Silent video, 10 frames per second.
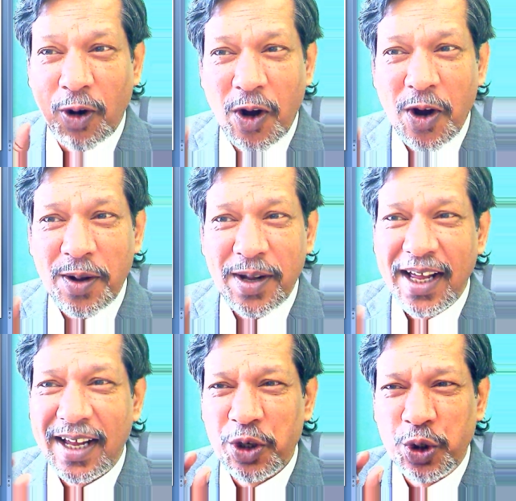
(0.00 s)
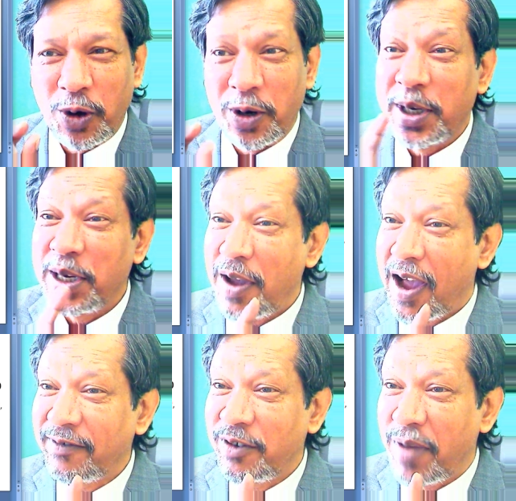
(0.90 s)
That long and
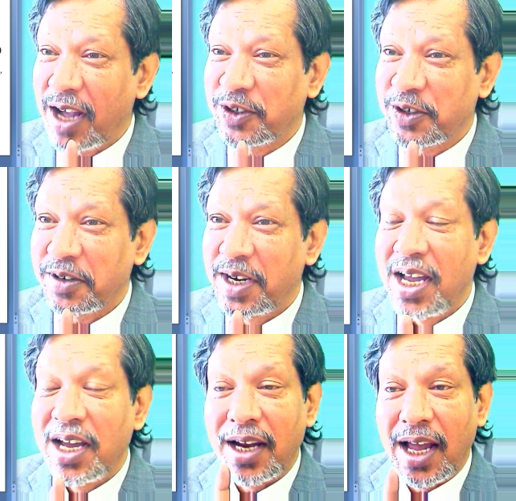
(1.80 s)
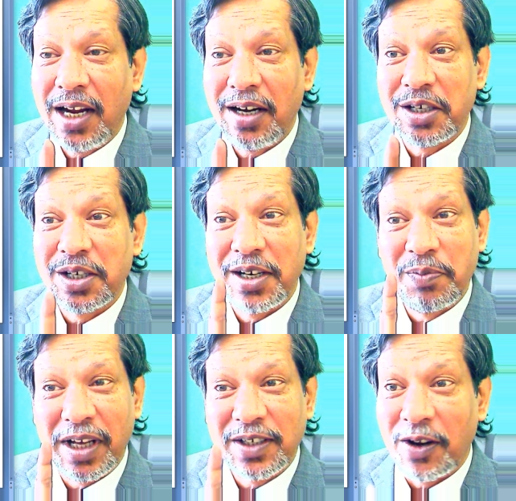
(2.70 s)
short you have to master. In
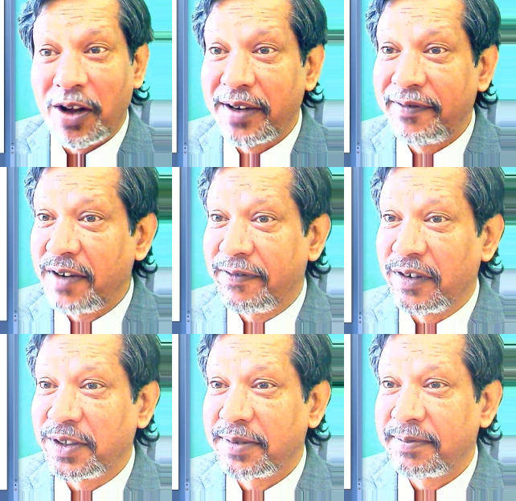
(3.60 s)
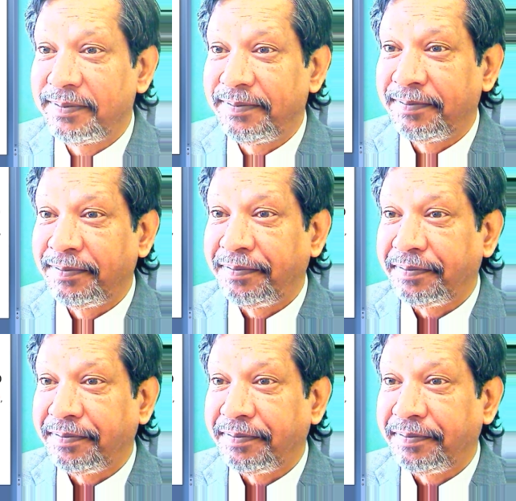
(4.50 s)
English, it makes a lot of difference.